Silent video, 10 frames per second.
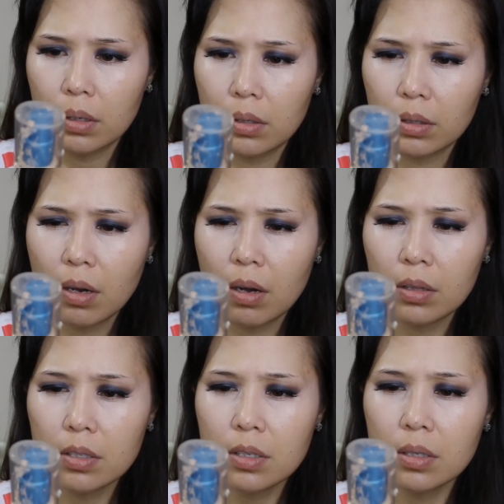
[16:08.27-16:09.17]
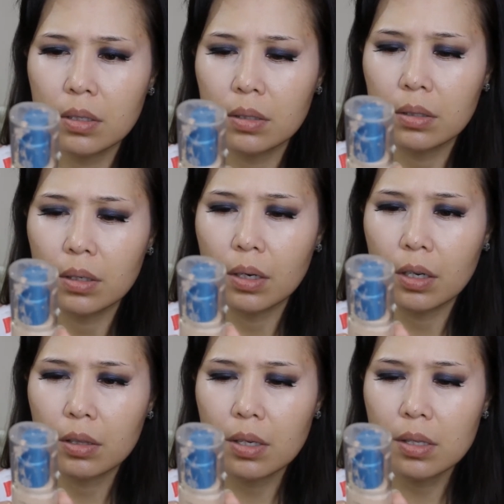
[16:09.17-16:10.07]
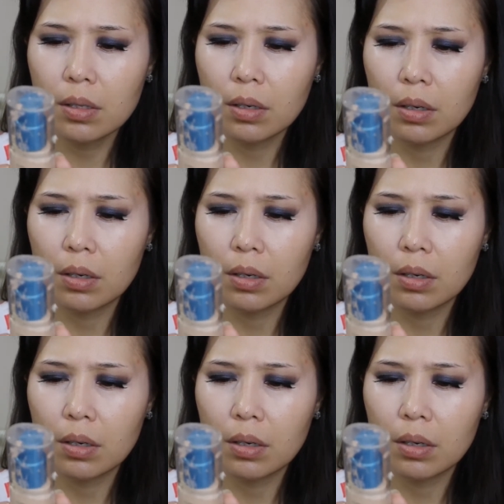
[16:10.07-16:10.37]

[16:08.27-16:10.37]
the color, I think